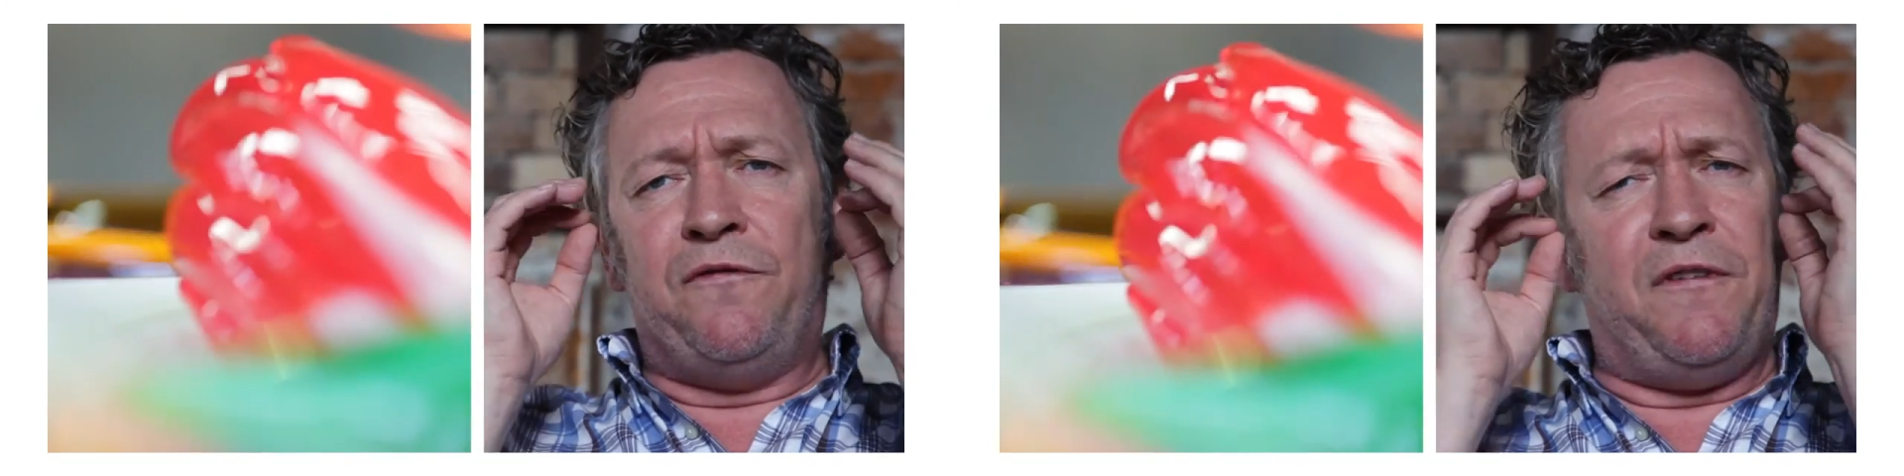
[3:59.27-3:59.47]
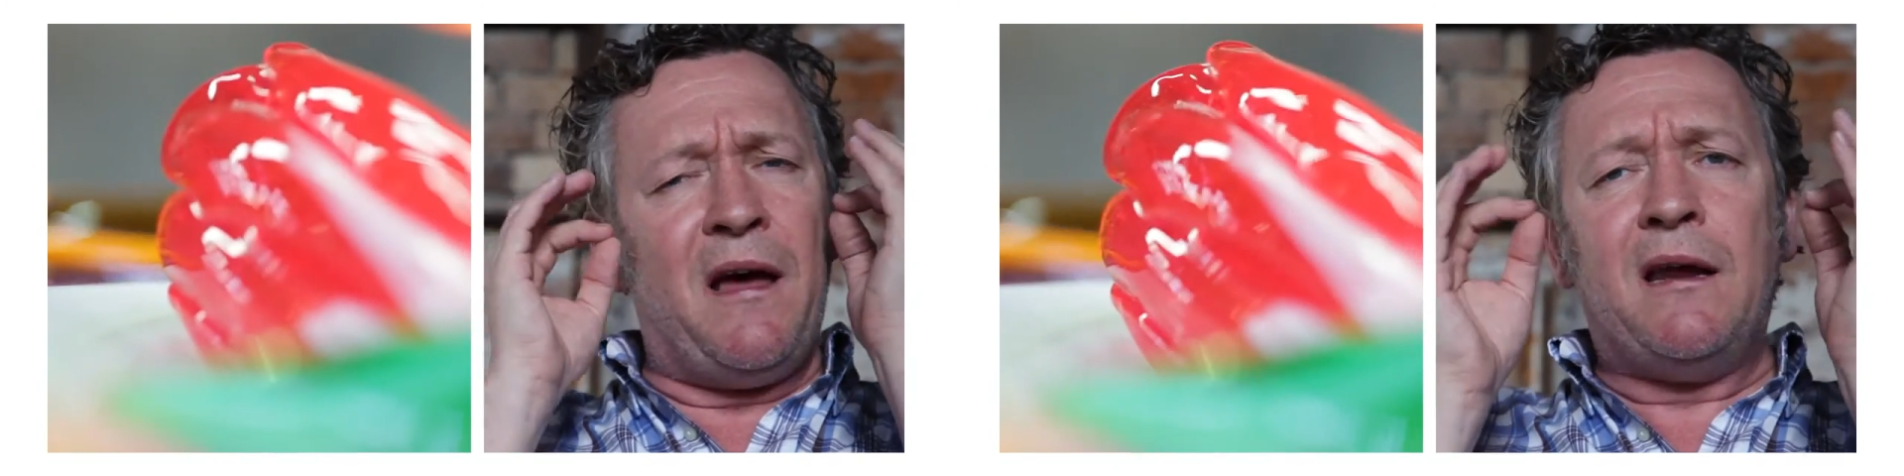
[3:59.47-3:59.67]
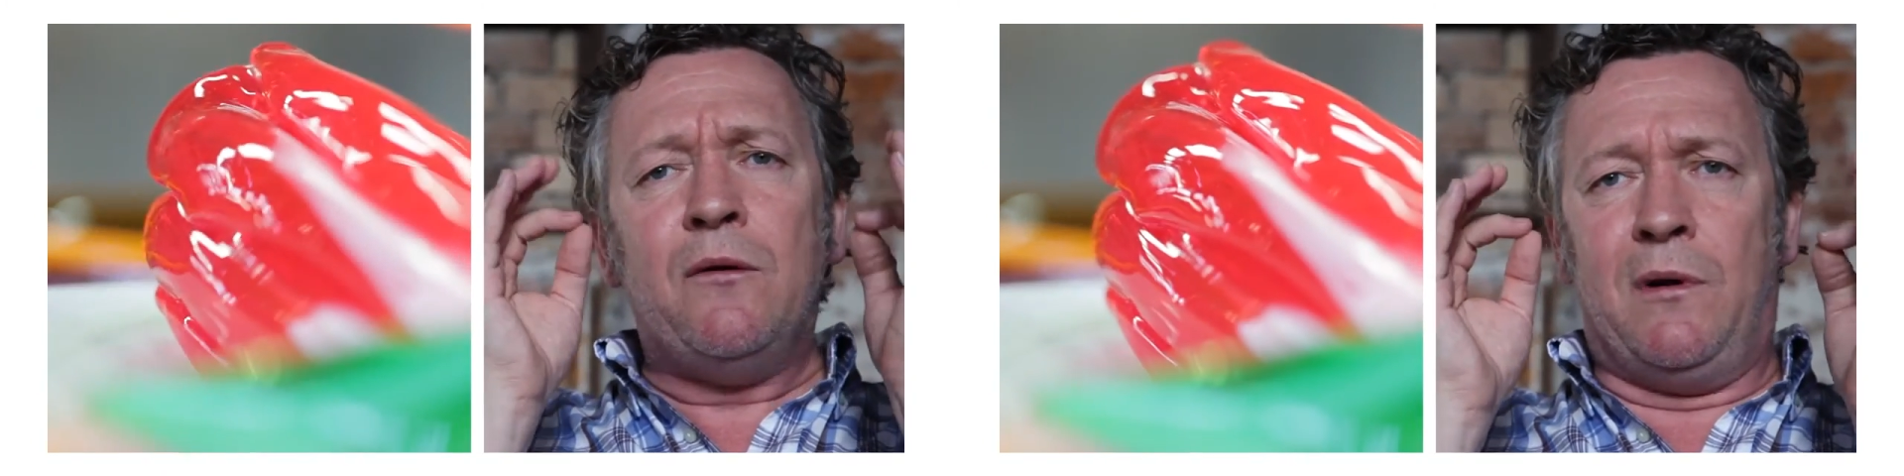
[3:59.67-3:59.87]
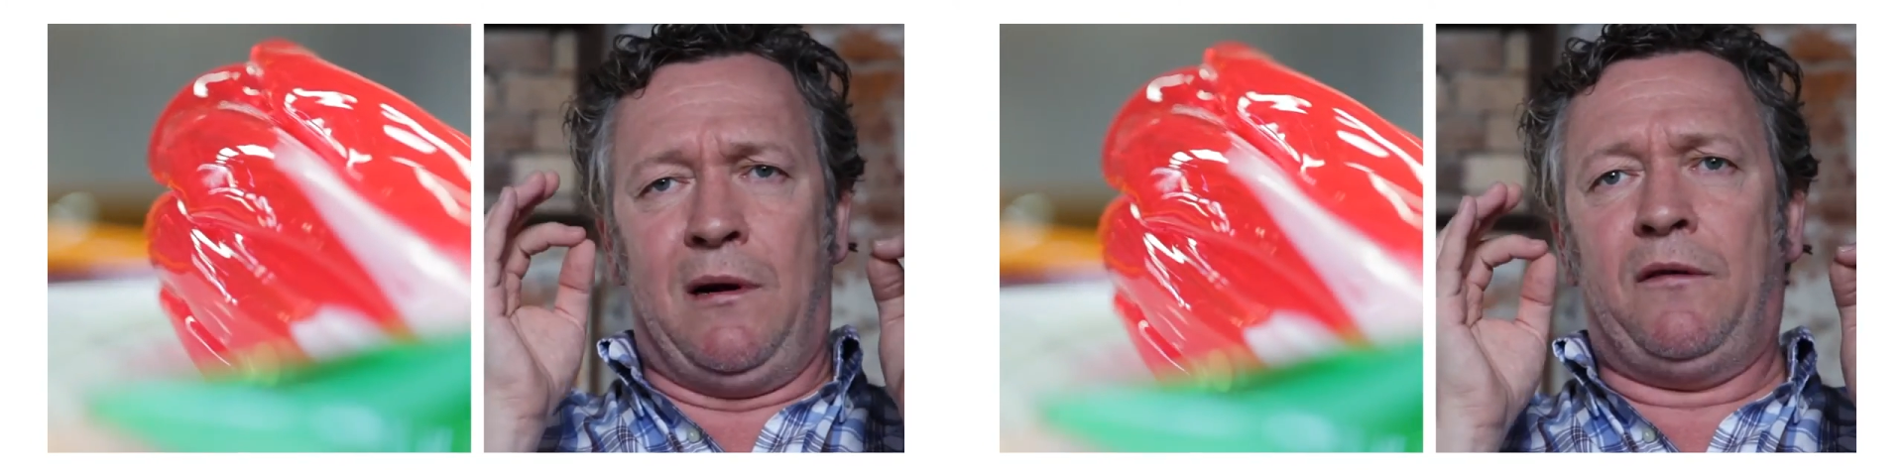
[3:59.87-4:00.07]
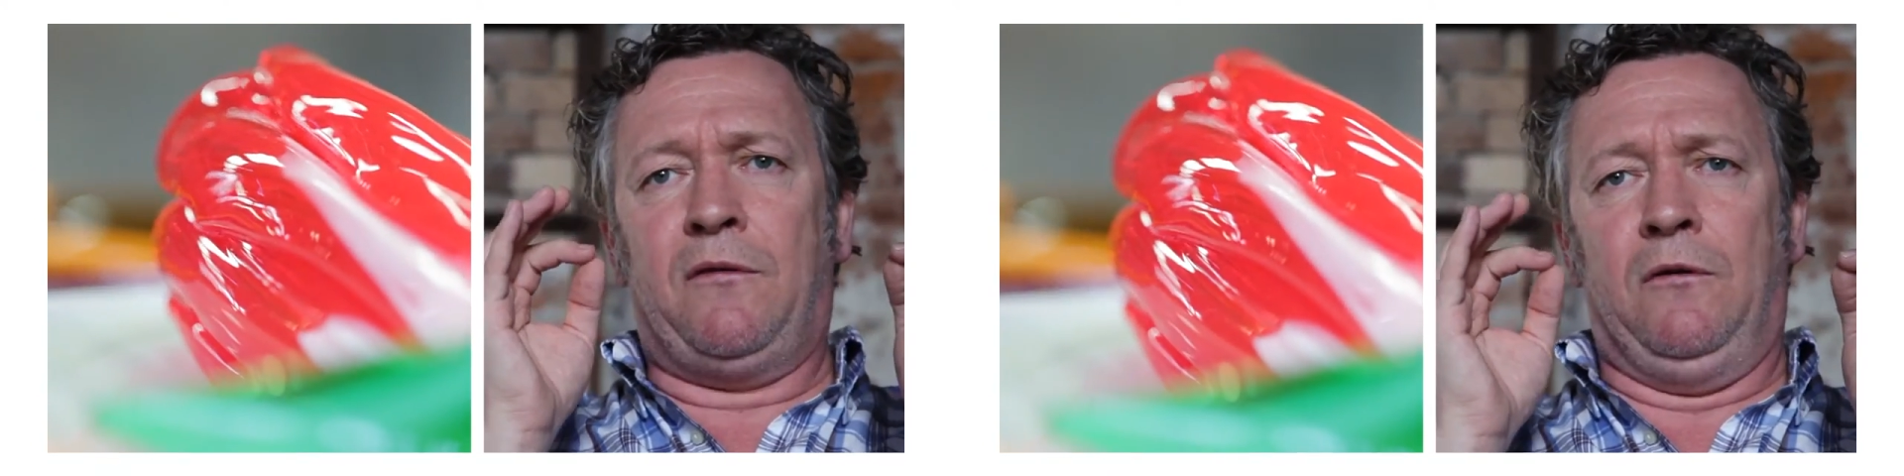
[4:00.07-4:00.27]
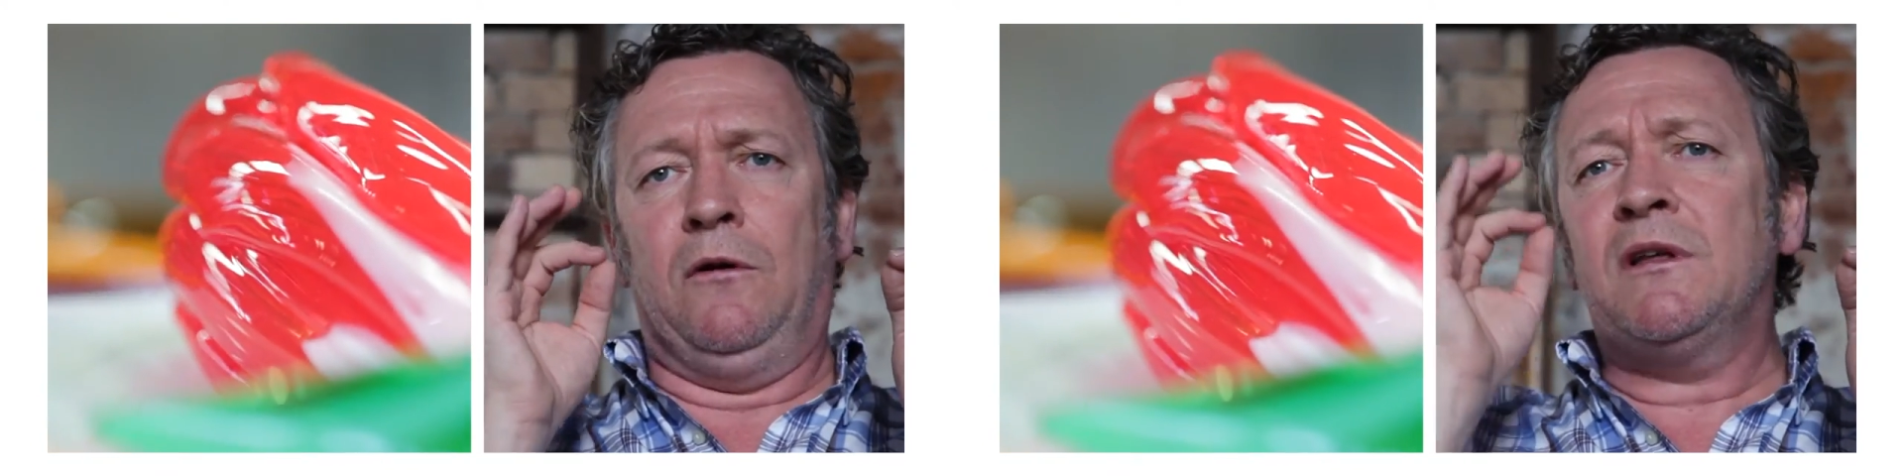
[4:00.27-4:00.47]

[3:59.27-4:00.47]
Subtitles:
very well thought